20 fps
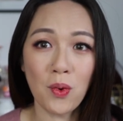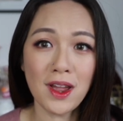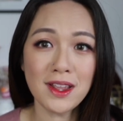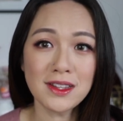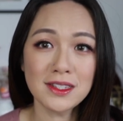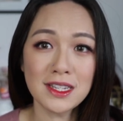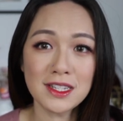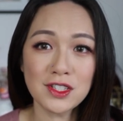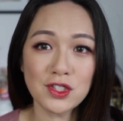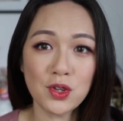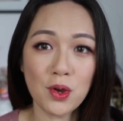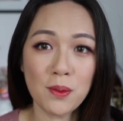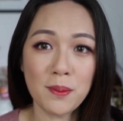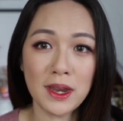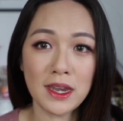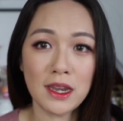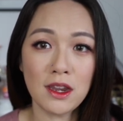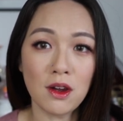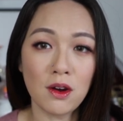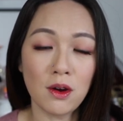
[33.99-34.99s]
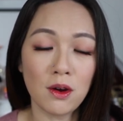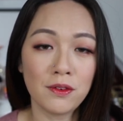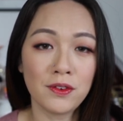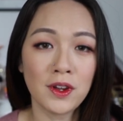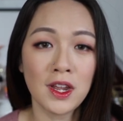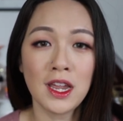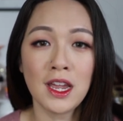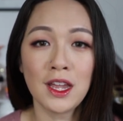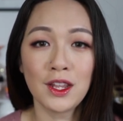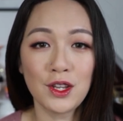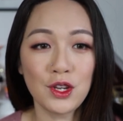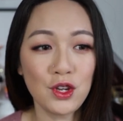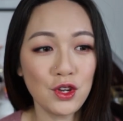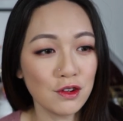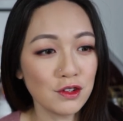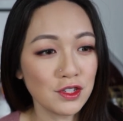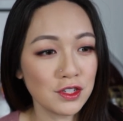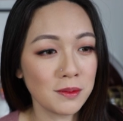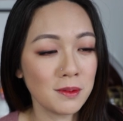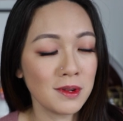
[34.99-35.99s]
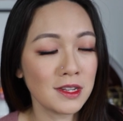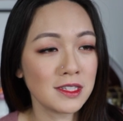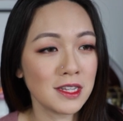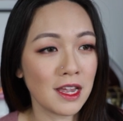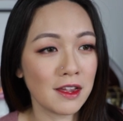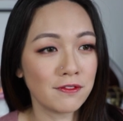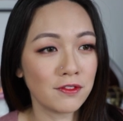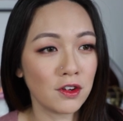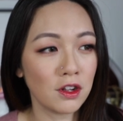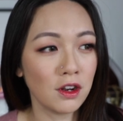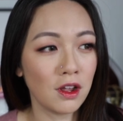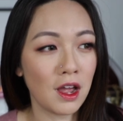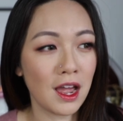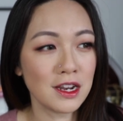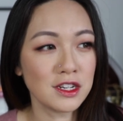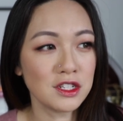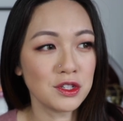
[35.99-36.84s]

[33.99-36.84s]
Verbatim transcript: Why is there so many of the YouTubers that I follow are